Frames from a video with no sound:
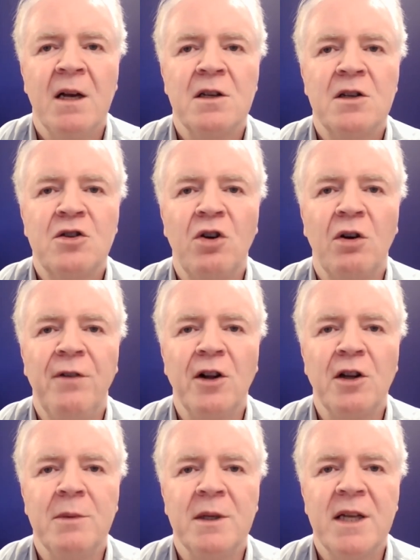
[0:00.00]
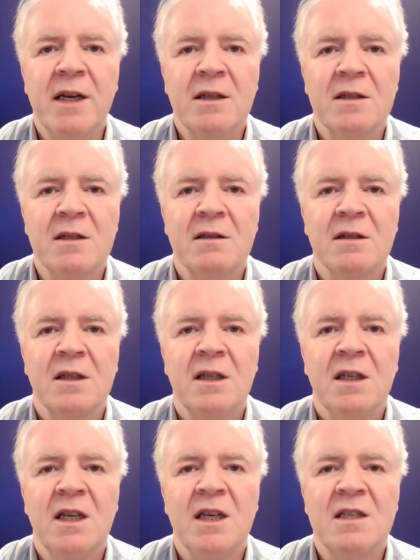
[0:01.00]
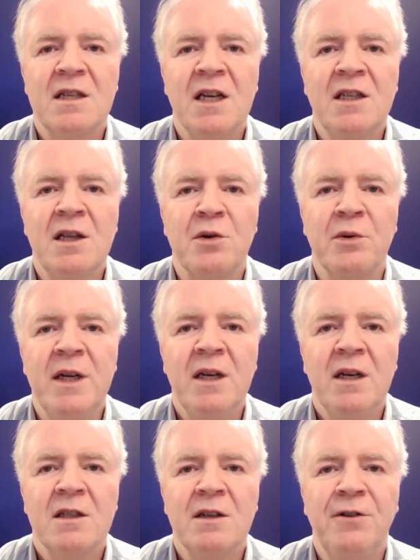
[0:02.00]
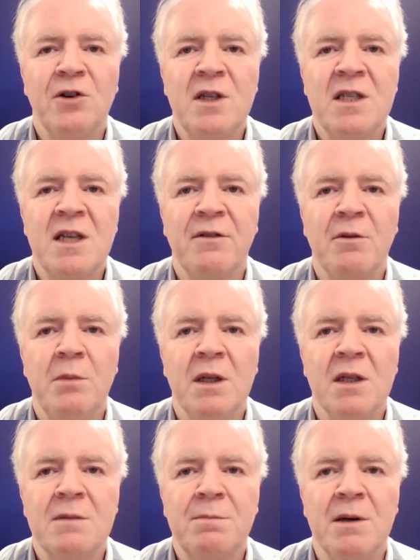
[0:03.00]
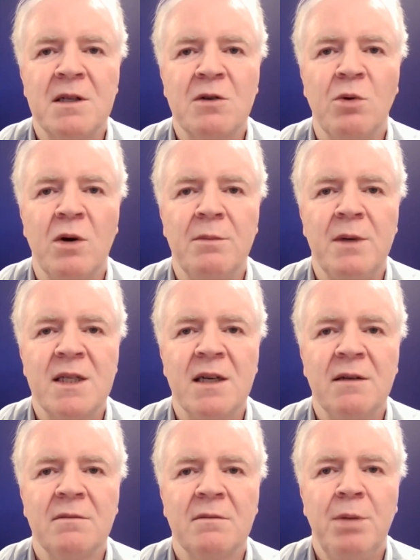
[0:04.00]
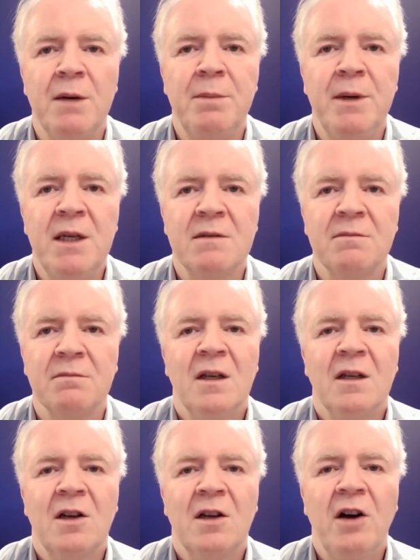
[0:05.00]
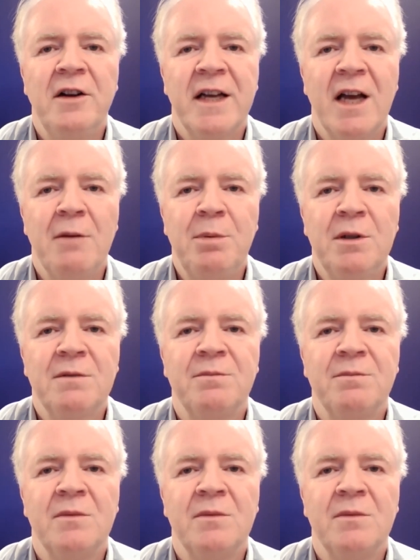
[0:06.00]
Stroke volume index is 33 to 47 mils per square meter per beat. Cardiac output,